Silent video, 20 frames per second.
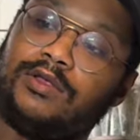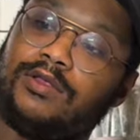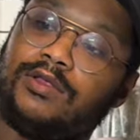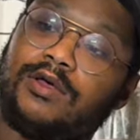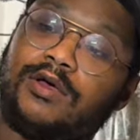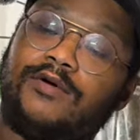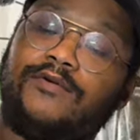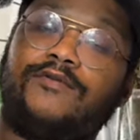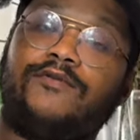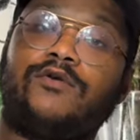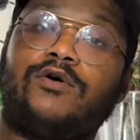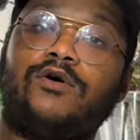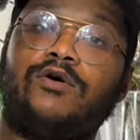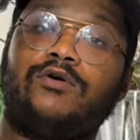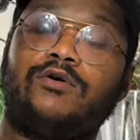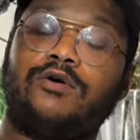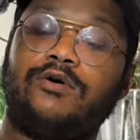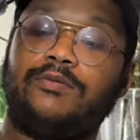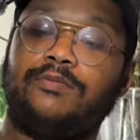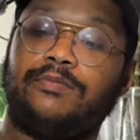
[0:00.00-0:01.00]
that
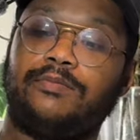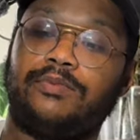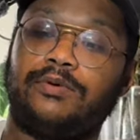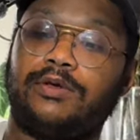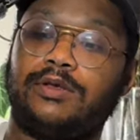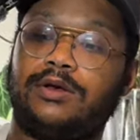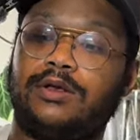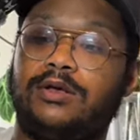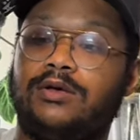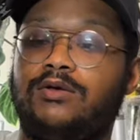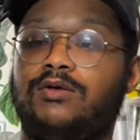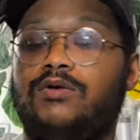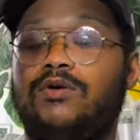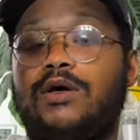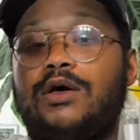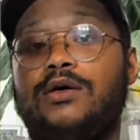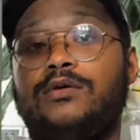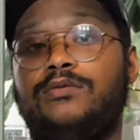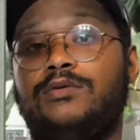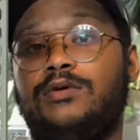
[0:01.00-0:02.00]
far up. But here you
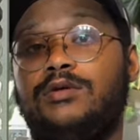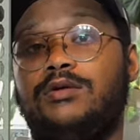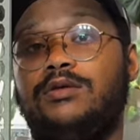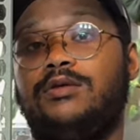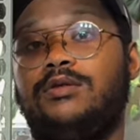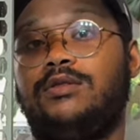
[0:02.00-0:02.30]
have it,